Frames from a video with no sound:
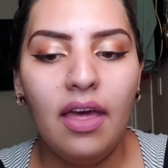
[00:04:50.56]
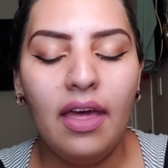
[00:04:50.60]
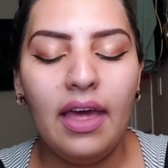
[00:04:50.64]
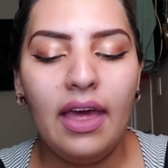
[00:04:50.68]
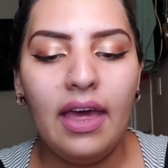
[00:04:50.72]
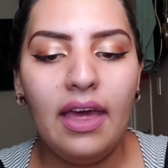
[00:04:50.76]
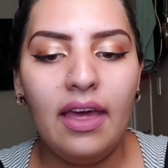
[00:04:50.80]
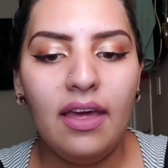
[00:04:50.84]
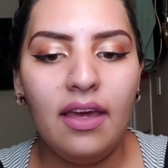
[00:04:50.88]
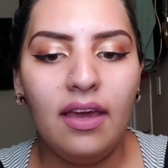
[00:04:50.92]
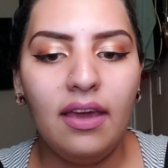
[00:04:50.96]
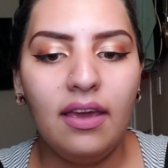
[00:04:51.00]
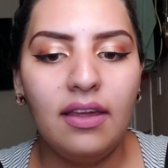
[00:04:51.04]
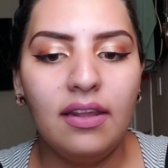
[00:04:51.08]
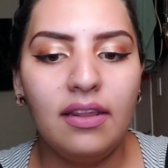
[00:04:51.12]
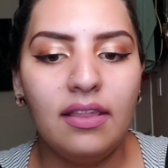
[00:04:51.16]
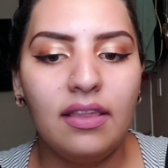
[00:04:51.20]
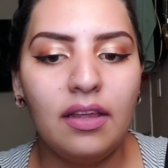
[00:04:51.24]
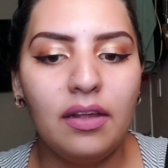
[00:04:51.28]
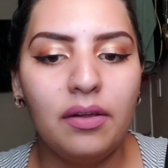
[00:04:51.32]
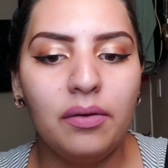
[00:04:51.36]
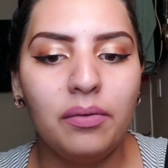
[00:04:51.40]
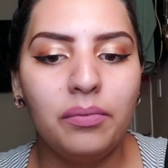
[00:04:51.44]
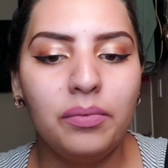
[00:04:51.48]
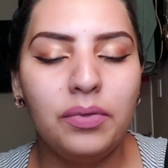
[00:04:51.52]
And
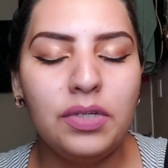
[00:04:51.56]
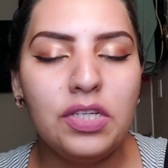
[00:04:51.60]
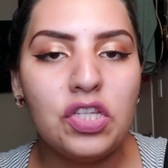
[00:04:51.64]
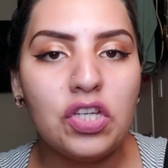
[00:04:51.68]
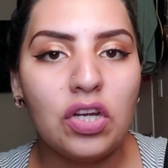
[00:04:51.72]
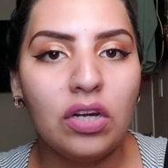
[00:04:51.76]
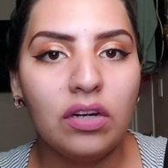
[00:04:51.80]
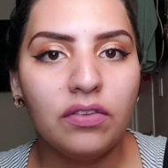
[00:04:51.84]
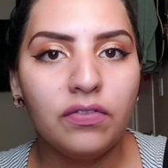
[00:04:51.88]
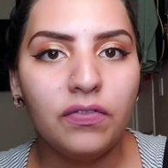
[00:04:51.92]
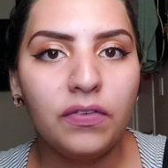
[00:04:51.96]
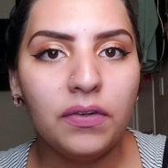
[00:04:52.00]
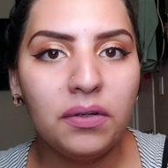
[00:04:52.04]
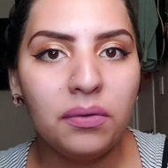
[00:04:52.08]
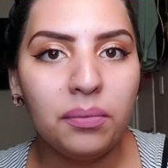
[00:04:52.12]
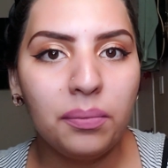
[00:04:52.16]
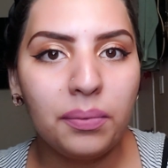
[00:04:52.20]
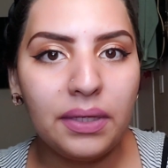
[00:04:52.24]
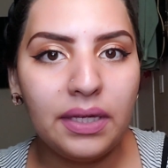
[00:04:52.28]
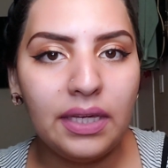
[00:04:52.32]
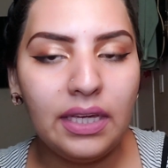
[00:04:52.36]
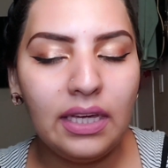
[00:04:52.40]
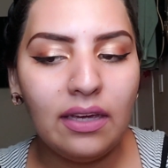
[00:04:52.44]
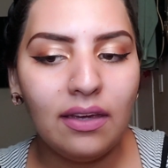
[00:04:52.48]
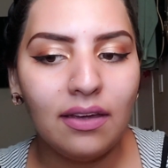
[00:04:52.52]
then we talked for a
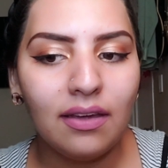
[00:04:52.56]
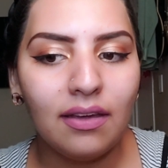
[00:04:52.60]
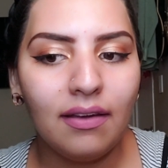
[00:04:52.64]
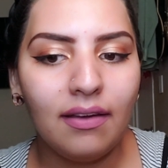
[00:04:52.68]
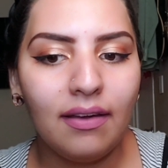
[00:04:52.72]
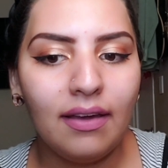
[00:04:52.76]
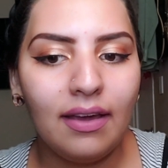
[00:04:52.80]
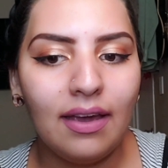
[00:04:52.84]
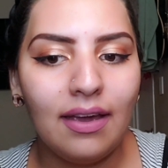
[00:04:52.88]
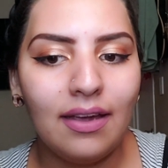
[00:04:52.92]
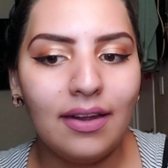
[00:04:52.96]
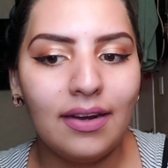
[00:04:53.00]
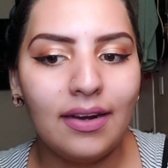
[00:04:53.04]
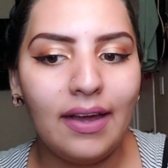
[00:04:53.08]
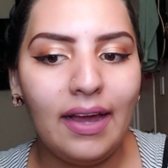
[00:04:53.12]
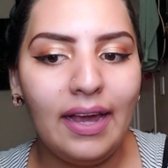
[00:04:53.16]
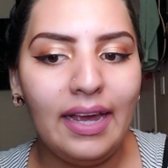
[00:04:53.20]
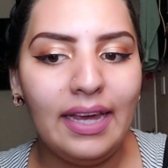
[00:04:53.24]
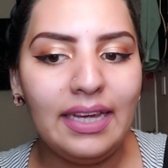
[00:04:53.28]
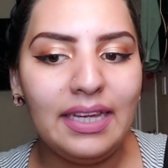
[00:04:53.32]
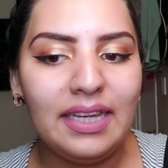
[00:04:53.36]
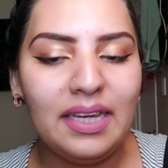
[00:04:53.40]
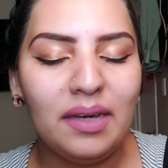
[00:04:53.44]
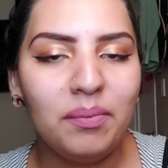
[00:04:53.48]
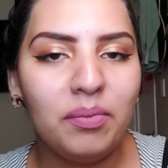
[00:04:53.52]
week, and
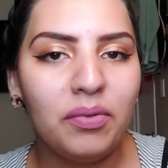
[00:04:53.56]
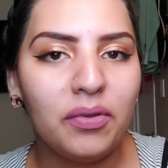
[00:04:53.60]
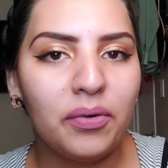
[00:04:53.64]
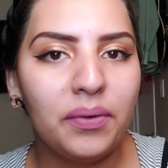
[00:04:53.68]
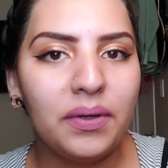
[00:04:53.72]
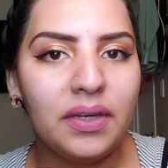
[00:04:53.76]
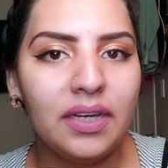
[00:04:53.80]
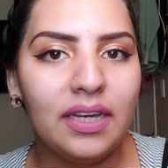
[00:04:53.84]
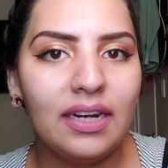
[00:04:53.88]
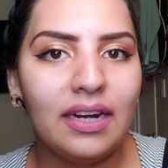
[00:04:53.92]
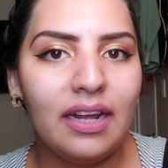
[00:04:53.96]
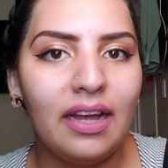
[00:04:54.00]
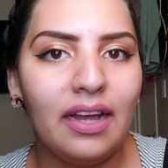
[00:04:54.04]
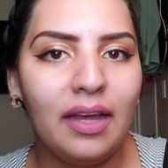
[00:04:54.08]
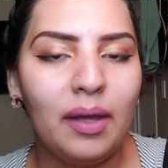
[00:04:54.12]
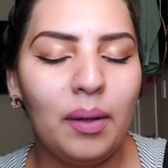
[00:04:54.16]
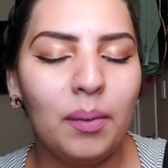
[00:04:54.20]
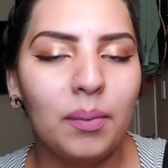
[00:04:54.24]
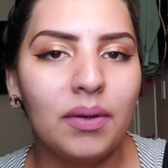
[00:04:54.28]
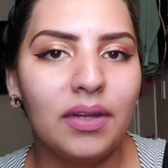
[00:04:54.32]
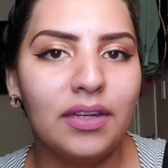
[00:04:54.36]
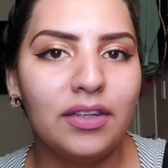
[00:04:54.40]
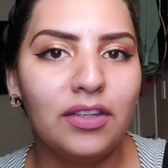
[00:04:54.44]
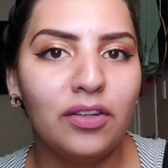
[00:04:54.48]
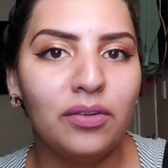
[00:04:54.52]
I kept throwing it at
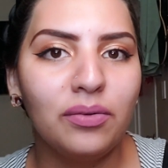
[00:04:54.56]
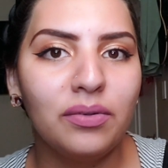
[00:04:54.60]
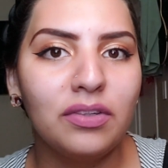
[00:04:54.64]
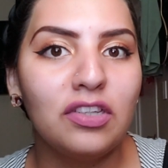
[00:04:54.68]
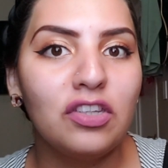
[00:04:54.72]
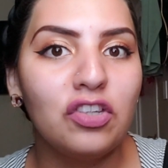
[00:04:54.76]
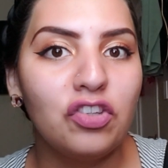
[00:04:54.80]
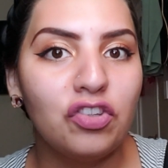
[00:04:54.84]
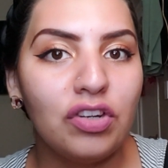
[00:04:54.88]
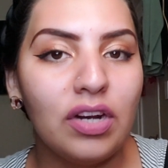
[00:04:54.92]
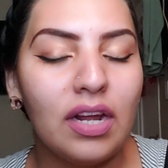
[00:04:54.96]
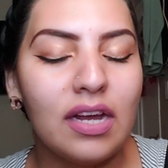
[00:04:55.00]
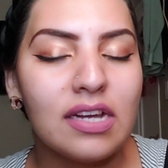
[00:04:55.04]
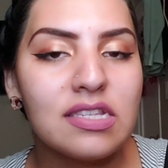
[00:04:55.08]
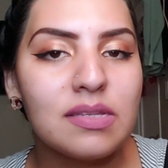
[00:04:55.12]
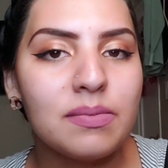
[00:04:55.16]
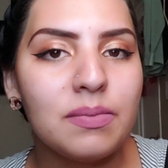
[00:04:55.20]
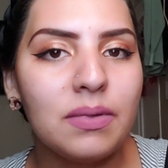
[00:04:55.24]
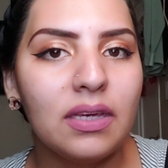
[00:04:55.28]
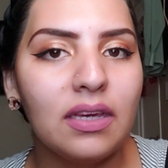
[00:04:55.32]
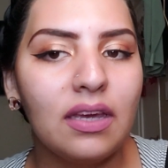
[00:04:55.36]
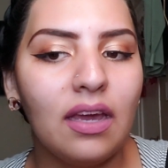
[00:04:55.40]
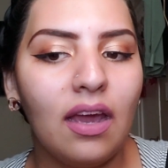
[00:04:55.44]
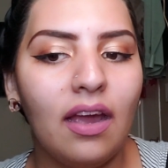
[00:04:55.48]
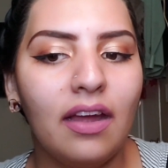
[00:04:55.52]
him like, you know what, you should ask
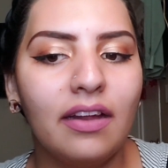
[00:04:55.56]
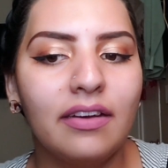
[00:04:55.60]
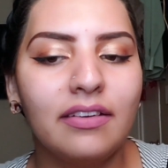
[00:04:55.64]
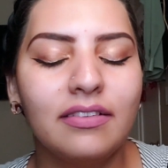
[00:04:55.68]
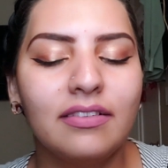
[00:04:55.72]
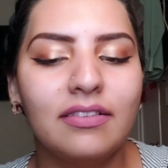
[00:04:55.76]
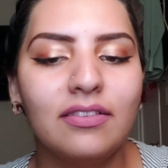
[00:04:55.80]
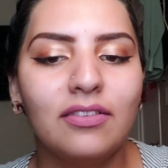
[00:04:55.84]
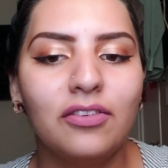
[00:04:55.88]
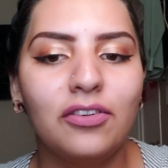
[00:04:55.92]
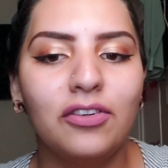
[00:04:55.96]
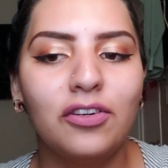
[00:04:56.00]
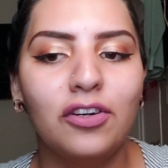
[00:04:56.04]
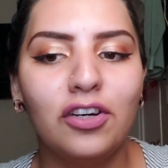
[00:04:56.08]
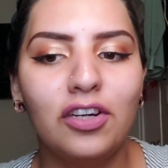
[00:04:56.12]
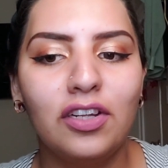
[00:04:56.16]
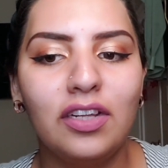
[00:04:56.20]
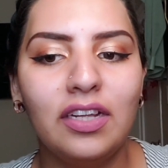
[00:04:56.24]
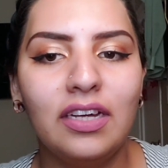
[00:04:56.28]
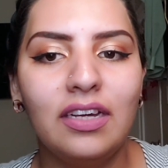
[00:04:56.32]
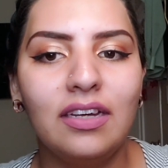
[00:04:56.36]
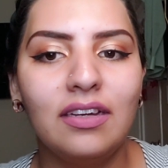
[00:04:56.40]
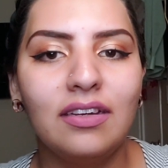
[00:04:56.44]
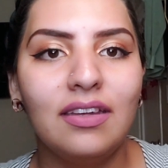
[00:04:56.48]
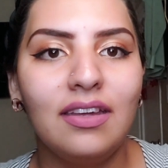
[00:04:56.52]
me again, or
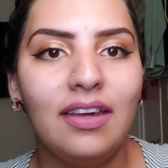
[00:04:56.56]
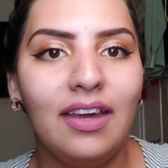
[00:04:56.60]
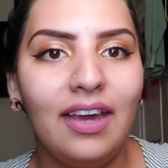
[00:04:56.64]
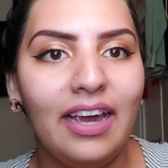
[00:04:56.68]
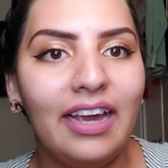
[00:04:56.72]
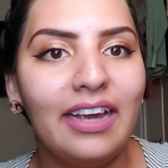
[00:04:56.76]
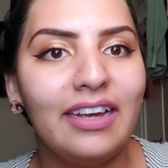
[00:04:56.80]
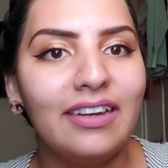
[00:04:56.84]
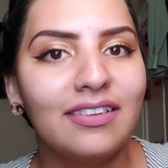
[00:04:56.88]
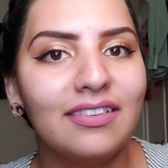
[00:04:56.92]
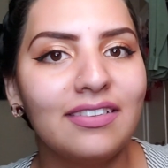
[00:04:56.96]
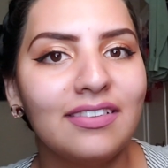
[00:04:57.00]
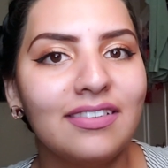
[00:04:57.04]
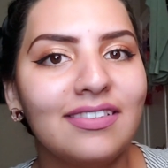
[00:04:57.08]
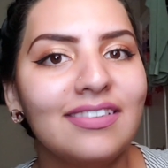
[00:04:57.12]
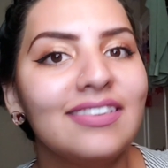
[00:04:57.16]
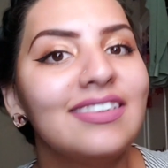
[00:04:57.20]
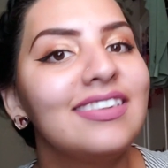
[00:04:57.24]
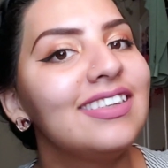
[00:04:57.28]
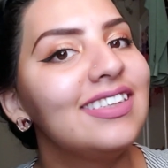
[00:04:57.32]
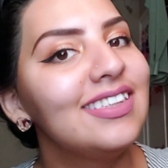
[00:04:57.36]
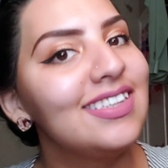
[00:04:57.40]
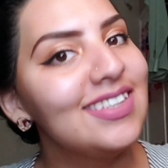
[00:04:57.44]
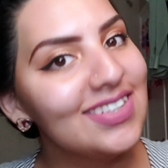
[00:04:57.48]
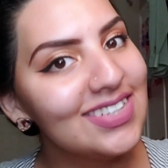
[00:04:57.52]
like, hey,
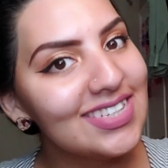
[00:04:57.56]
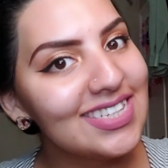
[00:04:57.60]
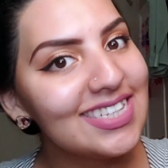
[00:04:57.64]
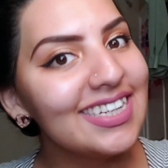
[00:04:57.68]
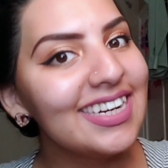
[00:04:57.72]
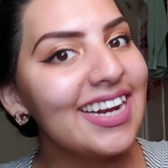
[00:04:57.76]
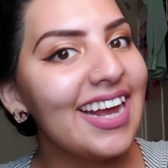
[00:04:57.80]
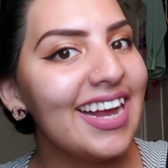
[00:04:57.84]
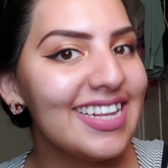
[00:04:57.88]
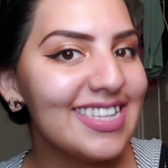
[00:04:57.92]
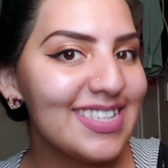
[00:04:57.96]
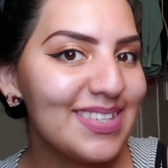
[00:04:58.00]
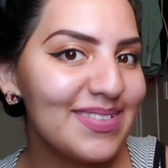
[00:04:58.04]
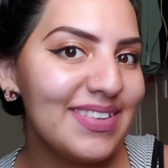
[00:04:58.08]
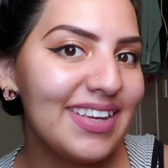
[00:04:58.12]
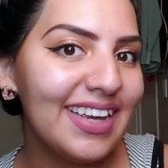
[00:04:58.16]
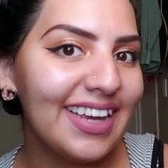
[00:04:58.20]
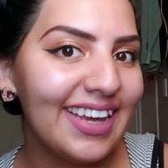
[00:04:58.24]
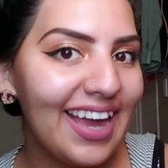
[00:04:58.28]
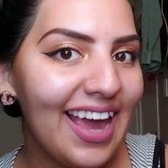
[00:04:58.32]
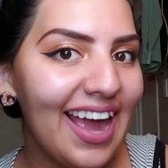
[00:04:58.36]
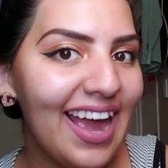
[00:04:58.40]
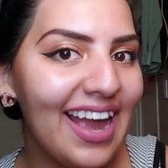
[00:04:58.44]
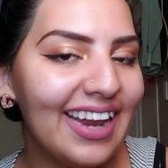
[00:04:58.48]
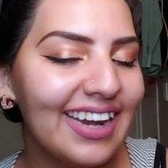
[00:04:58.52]
you should ask me
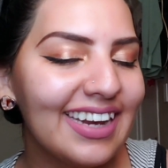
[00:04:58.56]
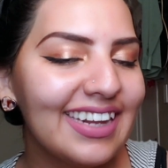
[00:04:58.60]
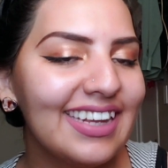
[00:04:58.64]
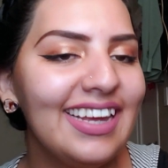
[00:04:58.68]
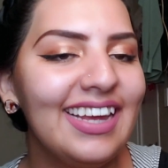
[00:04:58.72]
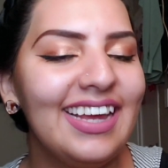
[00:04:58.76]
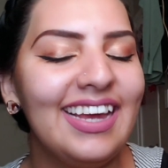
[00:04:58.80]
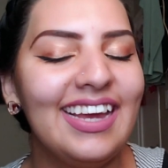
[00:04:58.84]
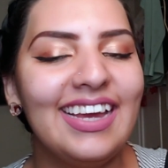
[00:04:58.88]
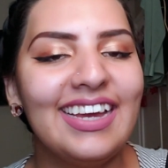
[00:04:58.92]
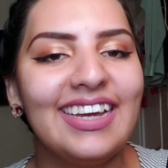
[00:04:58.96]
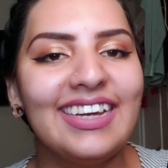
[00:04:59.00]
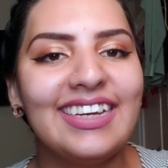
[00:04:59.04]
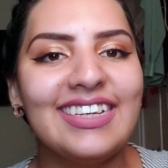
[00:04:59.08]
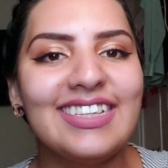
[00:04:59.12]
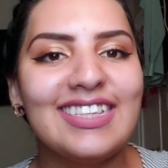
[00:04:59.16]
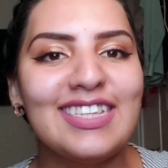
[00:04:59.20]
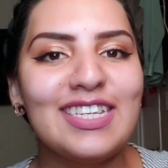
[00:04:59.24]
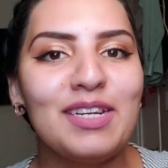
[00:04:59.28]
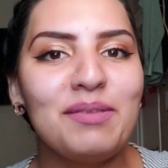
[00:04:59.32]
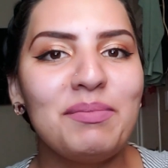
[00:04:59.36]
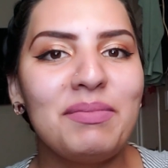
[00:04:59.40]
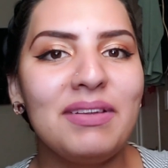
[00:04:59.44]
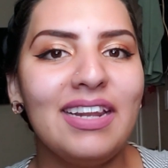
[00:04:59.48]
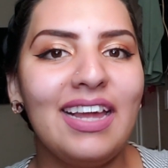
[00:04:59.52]
again, because
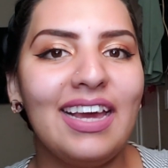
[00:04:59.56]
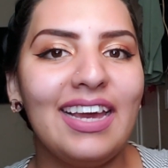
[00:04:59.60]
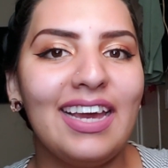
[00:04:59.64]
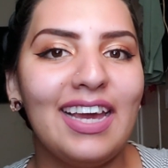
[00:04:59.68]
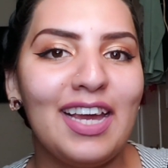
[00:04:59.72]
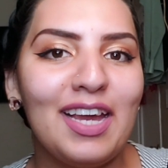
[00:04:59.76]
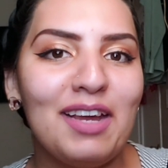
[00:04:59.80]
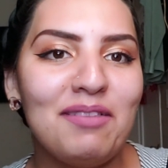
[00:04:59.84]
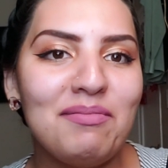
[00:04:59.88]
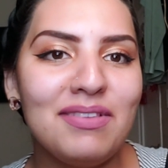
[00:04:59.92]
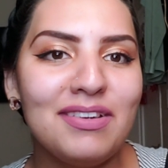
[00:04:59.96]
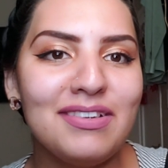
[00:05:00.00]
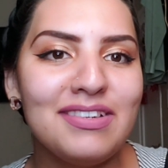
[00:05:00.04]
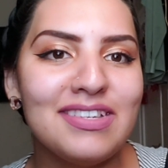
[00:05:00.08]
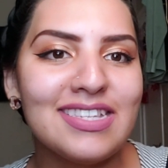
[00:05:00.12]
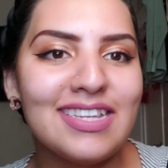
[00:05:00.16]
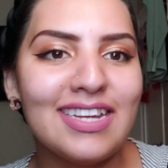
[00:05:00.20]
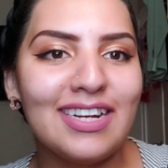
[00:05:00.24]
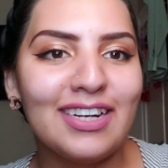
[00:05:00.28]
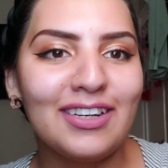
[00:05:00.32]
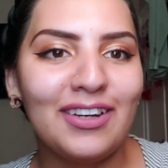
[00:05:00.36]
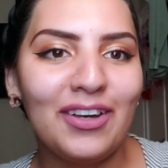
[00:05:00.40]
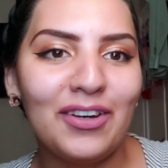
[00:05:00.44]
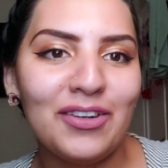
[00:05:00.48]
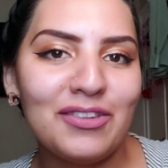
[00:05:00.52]
he'd be like, Kimberly, you
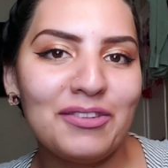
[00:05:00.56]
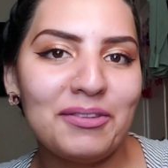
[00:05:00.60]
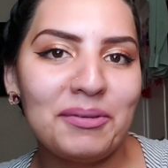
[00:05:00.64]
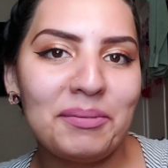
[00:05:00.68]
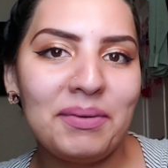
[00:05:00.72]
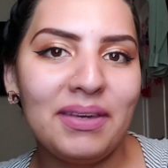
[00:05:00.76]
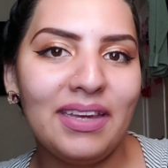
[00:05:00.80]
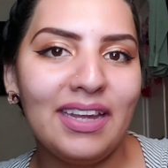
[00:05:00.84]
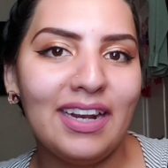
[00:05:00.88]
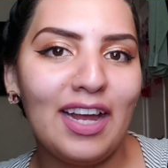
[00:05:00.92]
said no to me.